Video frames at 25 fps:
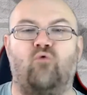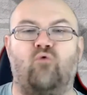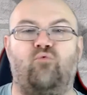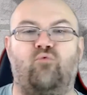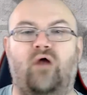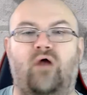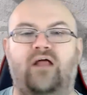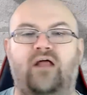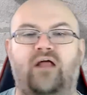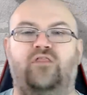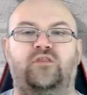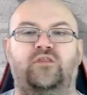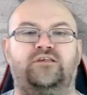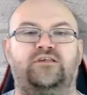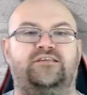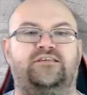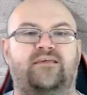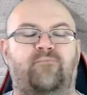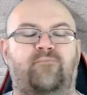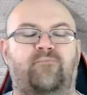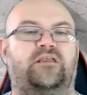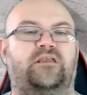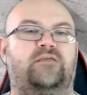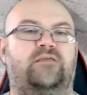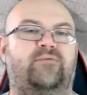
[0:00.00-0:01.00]
rather than
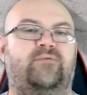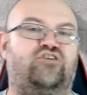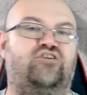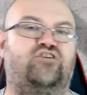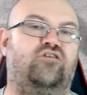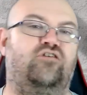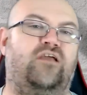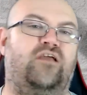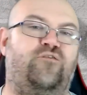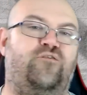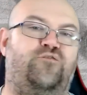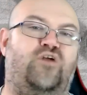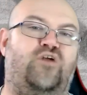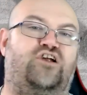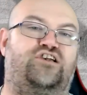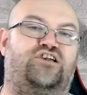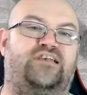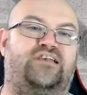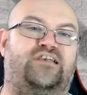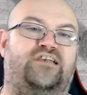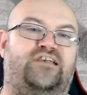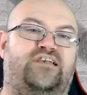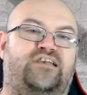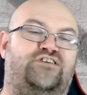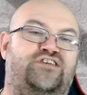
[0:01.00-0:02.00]
something to be truly
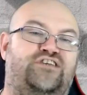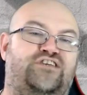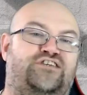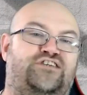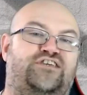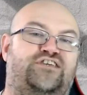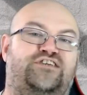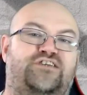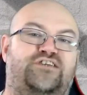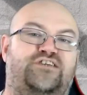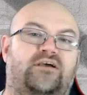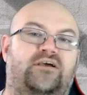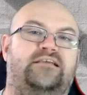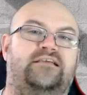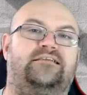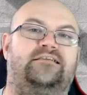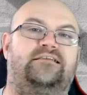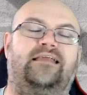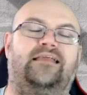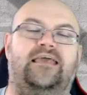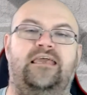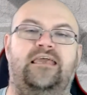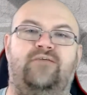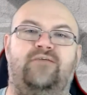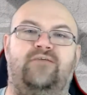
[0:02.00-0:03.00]
flushed out as a
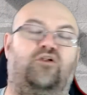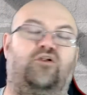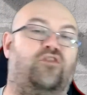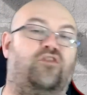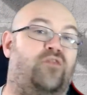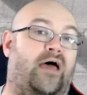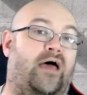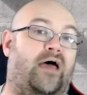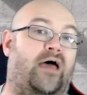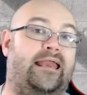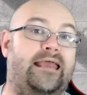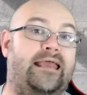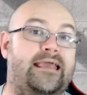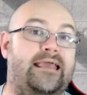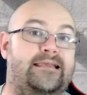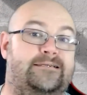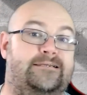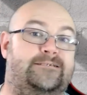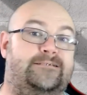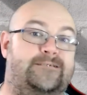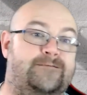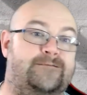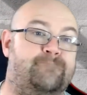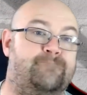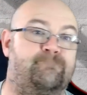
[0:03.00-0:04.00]
societal evil that it
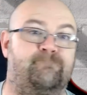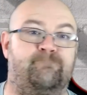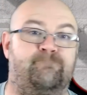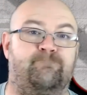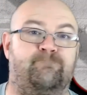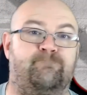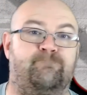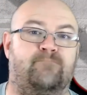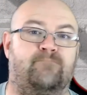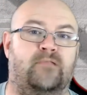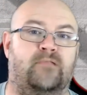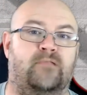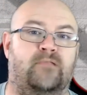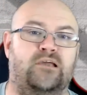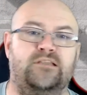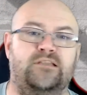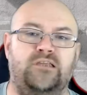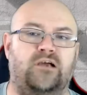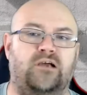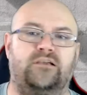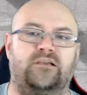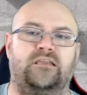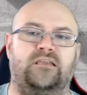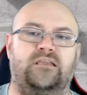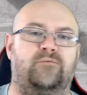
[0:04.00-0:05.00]
is.
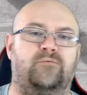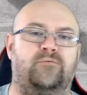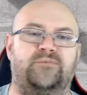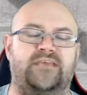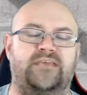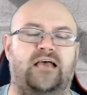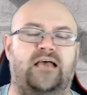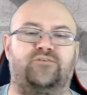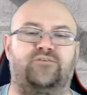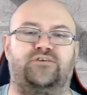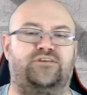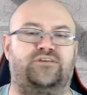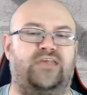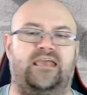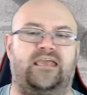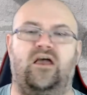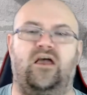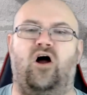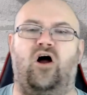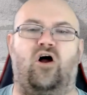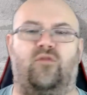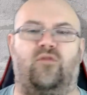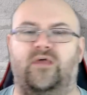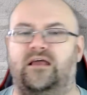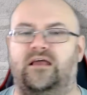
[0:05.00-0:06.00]
Conducting themselves as they
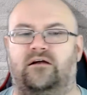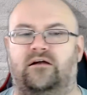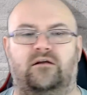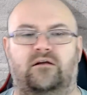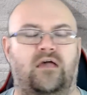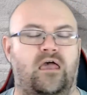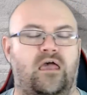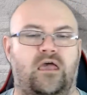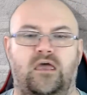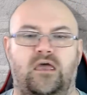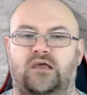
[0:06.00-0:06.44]
are, they are